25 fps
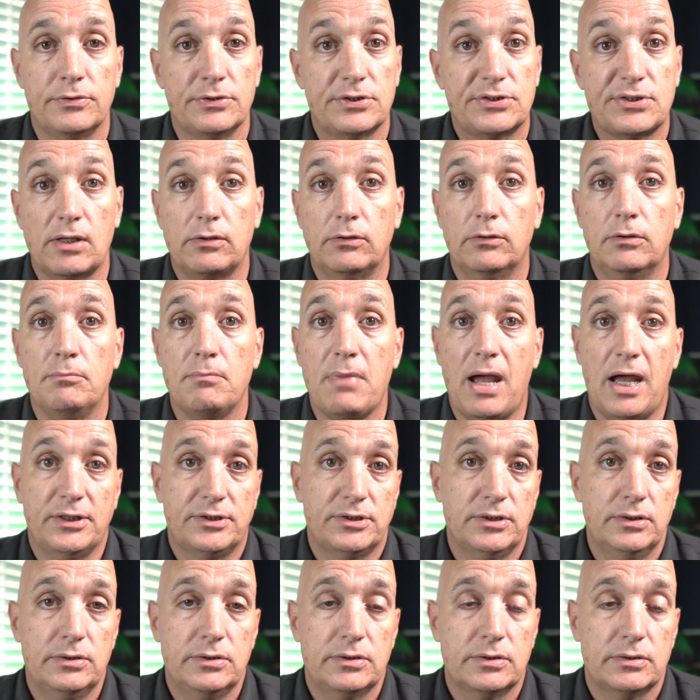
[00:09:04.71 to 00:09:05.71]
the seller
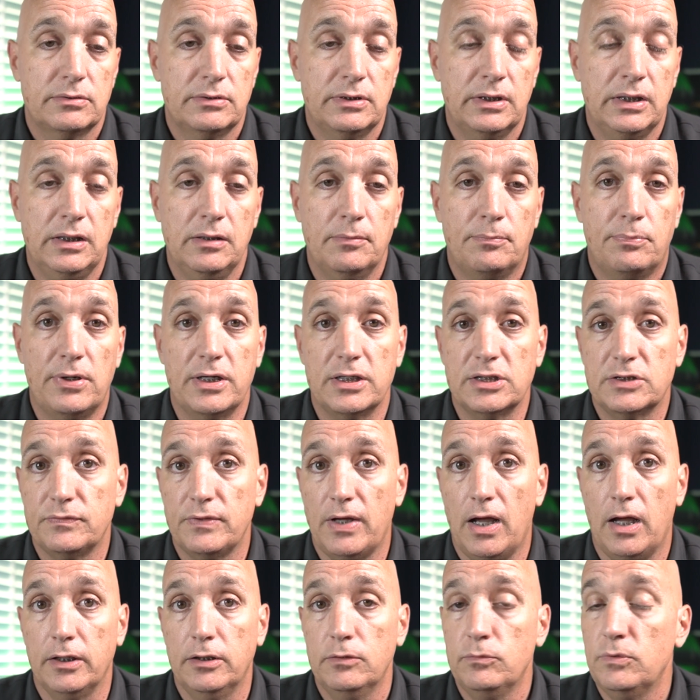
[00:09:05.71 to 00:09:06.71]
matches the appraised
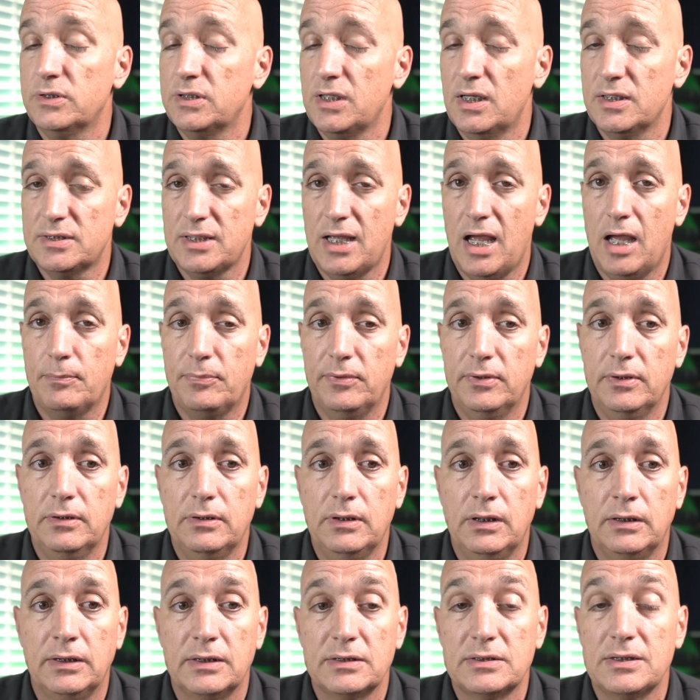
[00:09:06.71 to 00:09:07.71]
value, which has happened
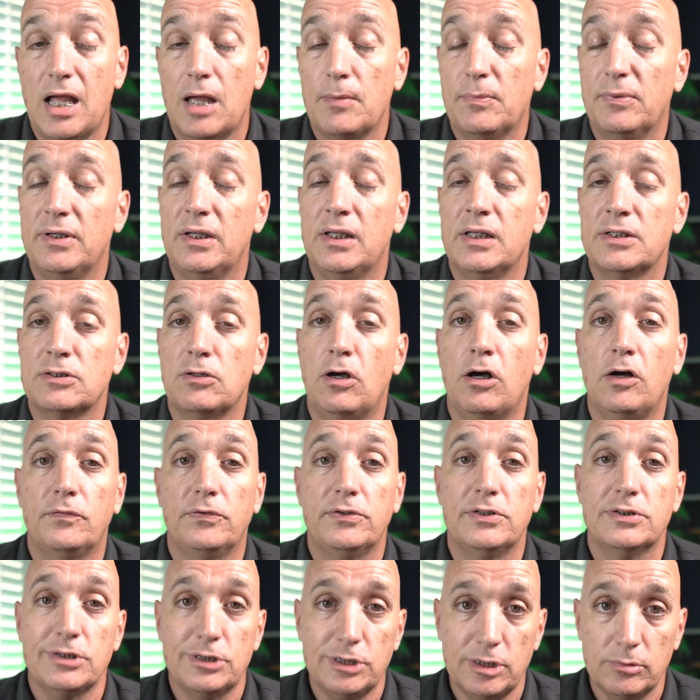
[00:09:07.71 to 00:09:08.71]
and doesn't happen as
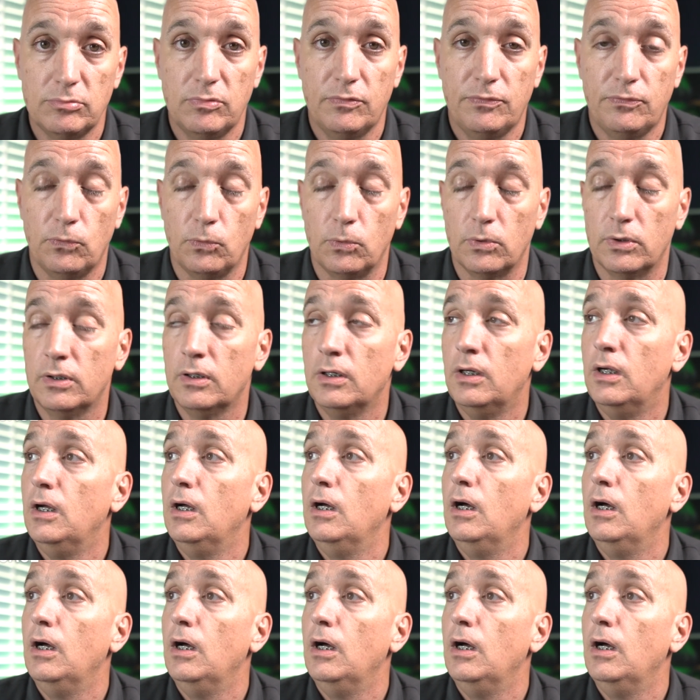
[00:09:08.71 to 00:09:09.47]
often as it did before,